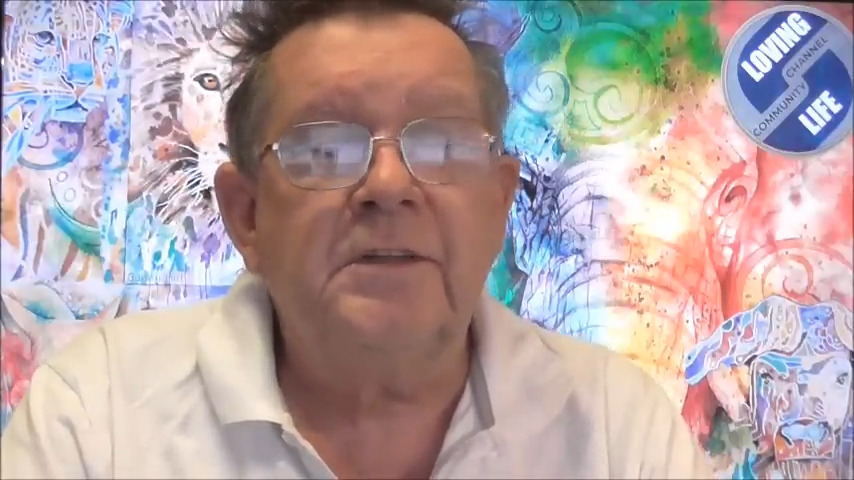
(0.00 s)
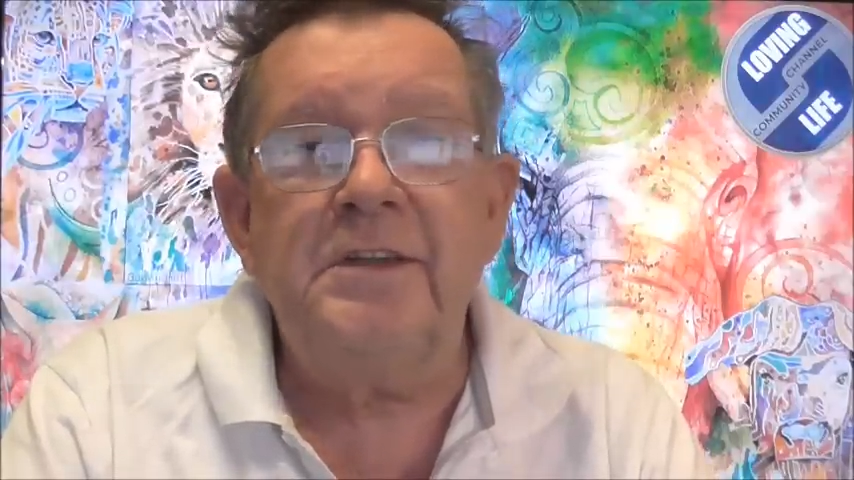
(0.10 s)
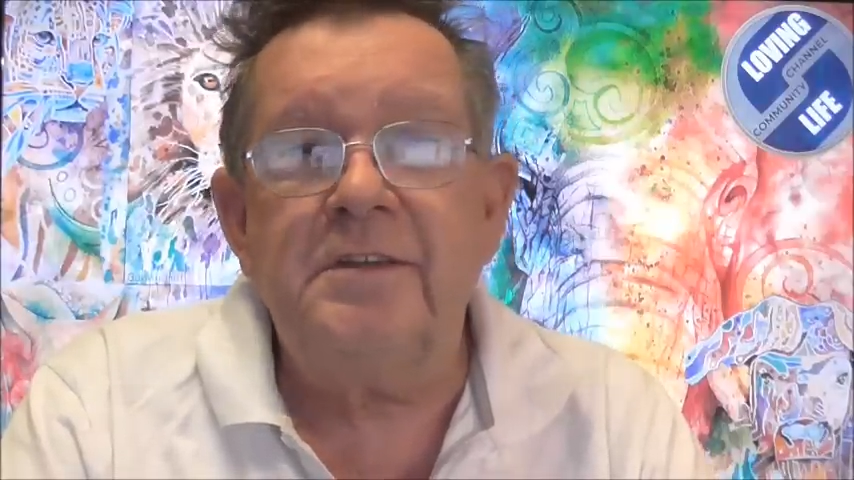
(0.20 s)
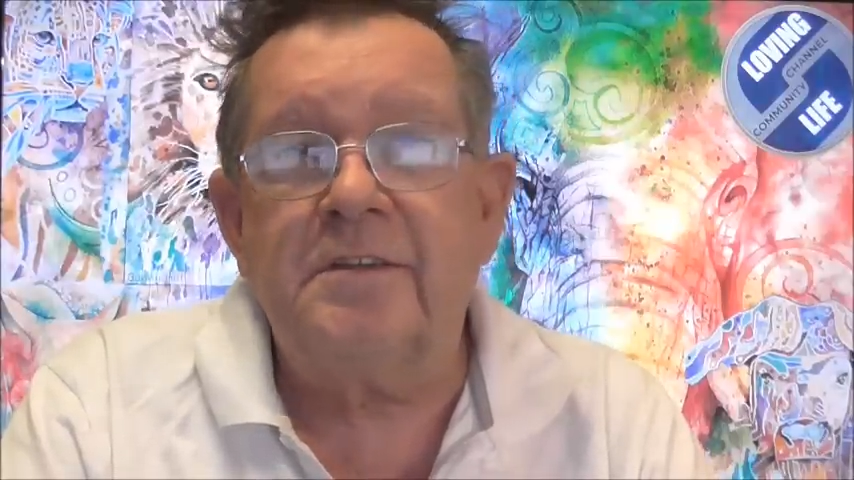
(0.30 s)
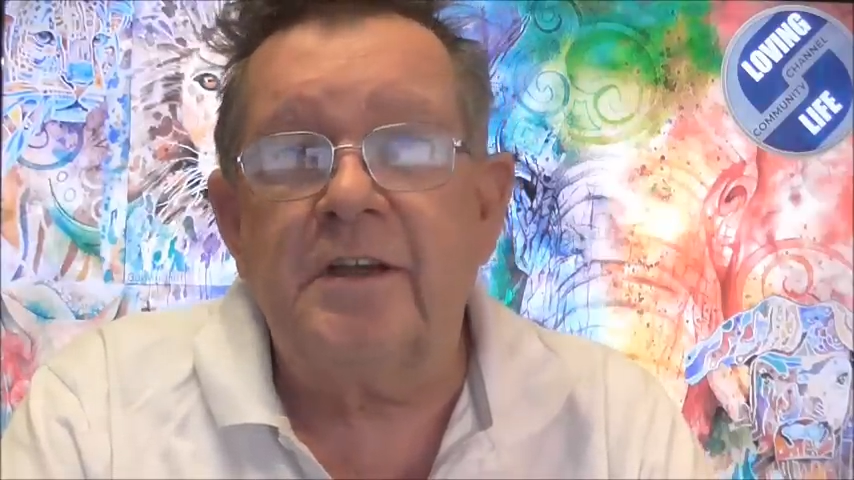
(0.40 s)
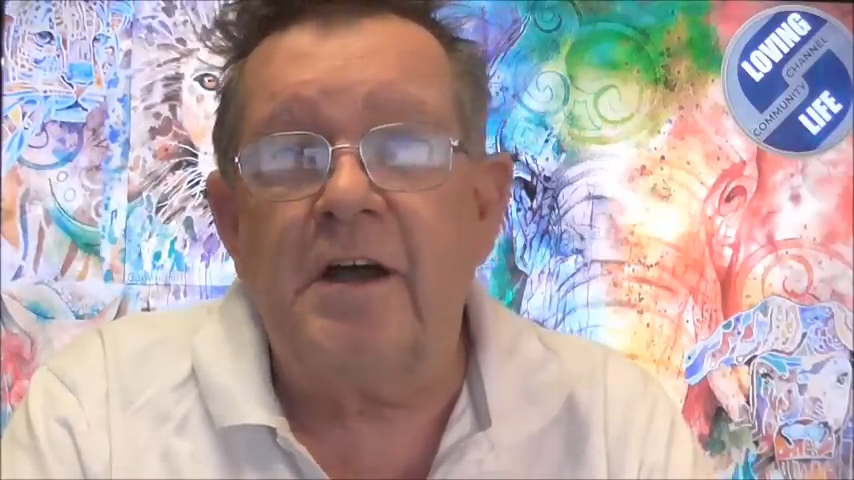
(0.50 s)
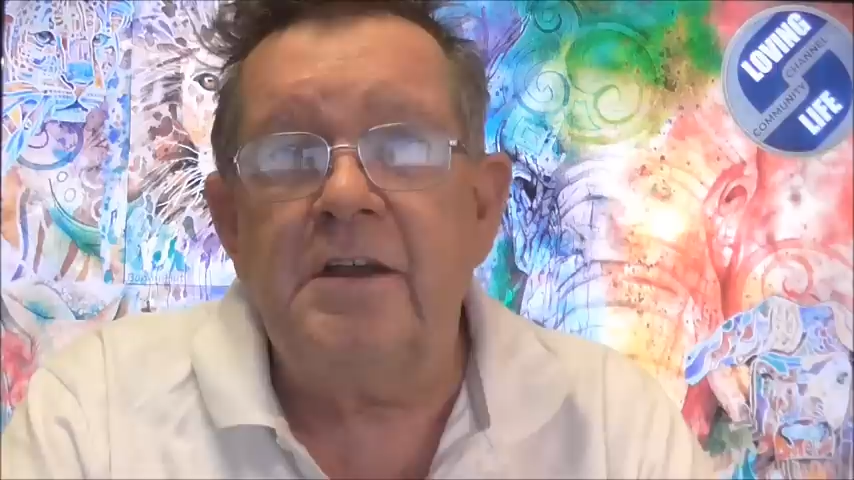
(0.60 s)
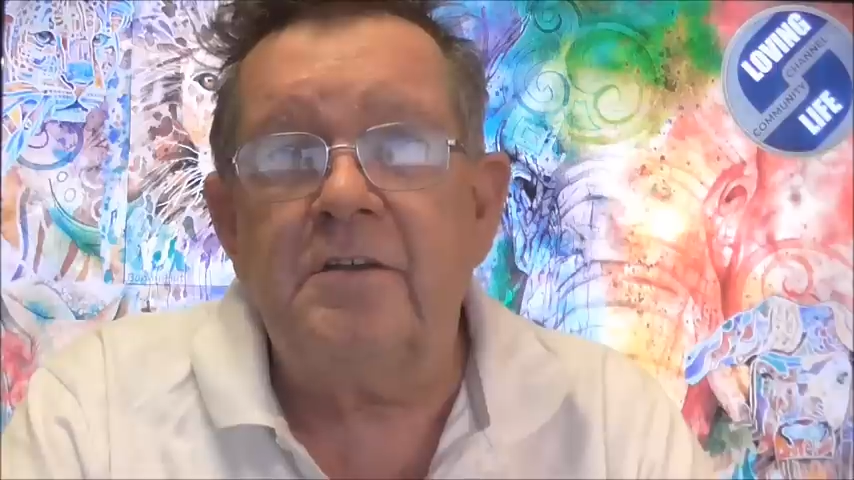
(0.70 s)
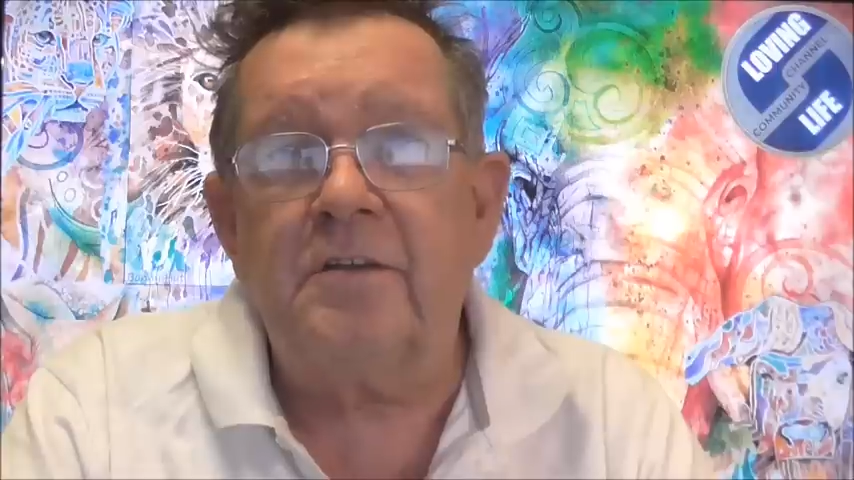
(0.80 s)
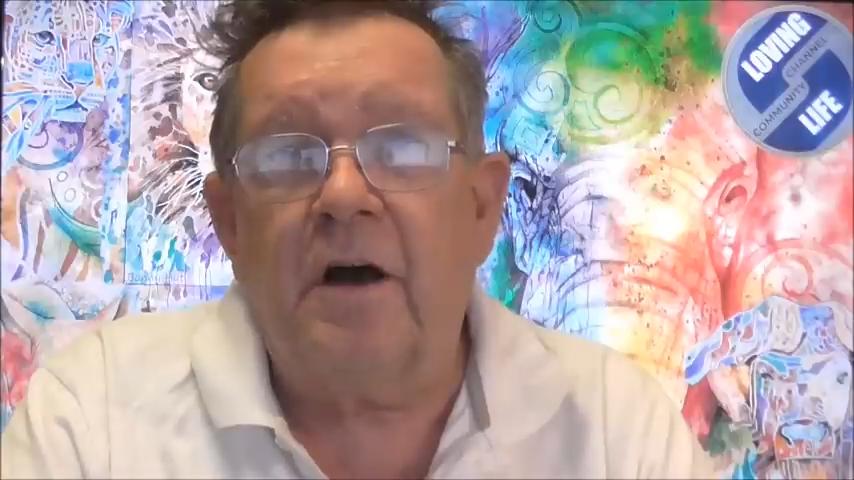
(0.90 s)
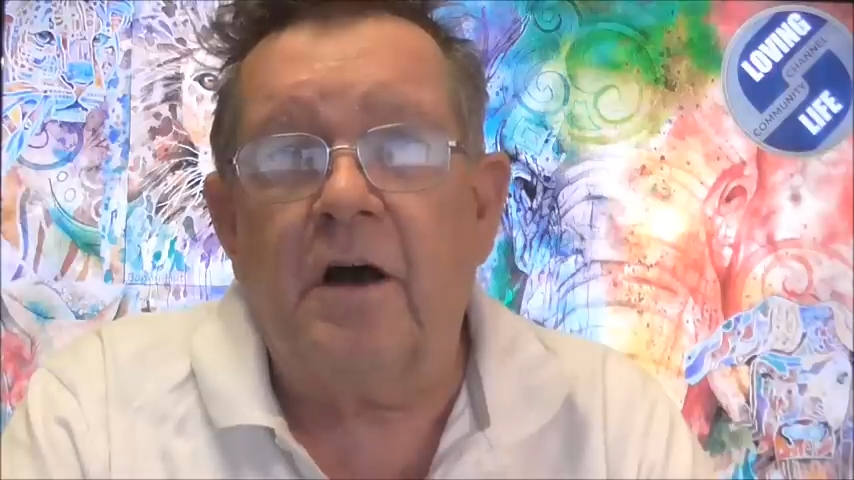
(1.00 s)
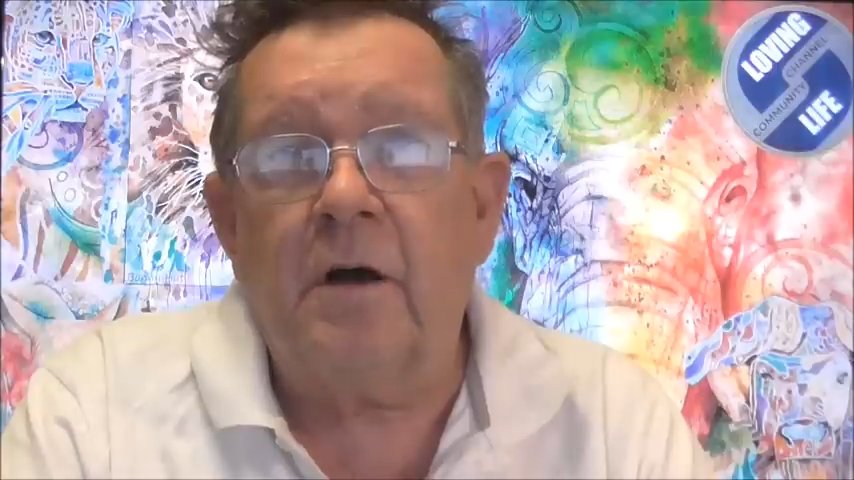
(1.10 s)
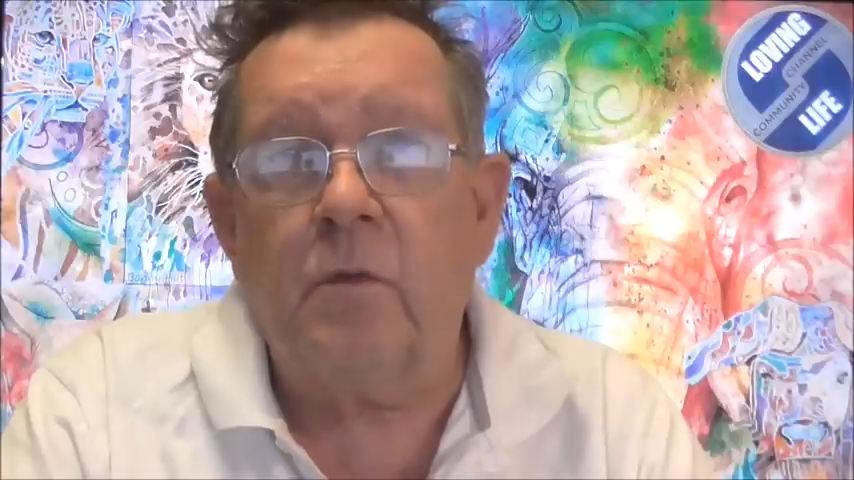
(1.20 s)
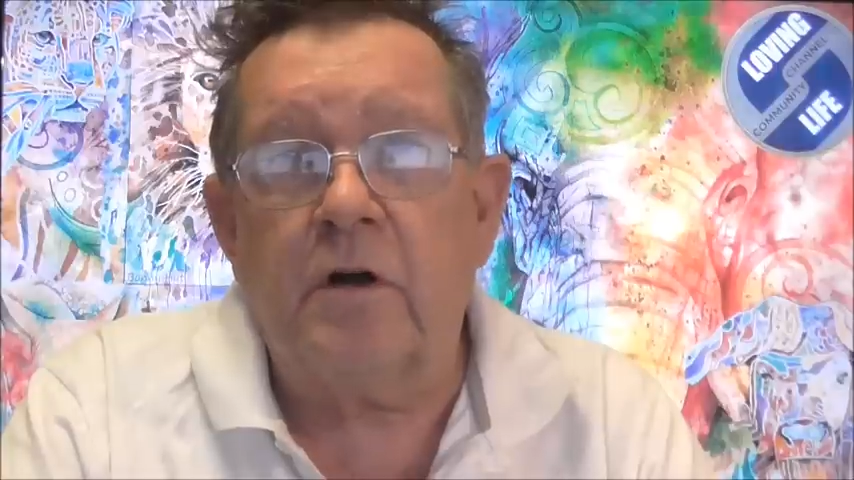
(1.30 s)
These signs are